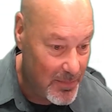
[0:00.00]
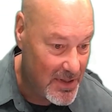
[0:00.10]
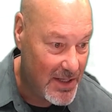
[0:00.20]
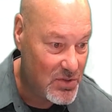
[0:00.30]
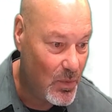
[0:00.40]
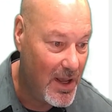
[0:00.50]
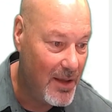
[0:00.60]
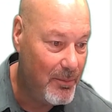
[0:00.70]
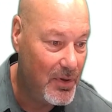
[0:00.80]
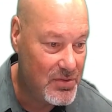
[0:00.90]
And that's why
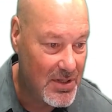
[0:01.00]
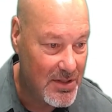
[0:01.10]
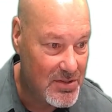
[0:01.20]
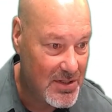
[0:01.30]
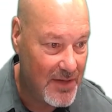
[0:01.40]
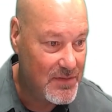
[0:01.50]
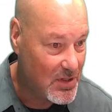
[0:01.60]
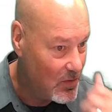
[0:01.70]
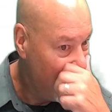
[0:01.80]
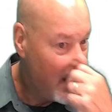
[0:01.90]
I'm posting this stuff.
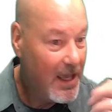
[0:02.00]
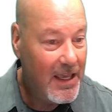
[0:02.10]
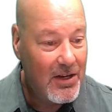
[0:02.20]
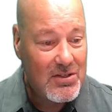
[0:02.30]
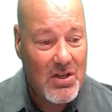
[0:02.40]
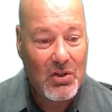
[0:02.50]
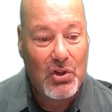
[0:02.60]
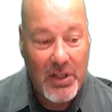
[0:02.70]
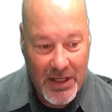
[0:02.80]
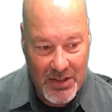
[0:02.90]
So here's a
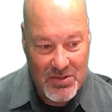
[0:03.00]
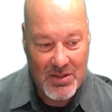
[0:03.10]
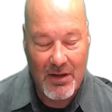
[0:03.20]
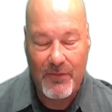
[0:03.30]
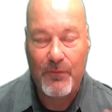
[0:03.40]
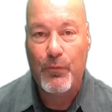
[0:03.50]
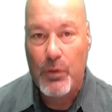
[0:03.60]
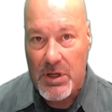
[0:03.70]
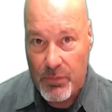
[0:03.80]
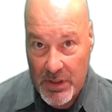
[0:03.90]
list of
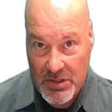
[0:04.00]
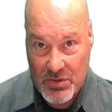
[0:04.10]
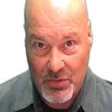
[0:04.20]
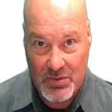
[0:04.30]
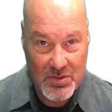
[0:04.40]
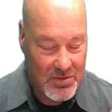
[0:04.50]
free resources.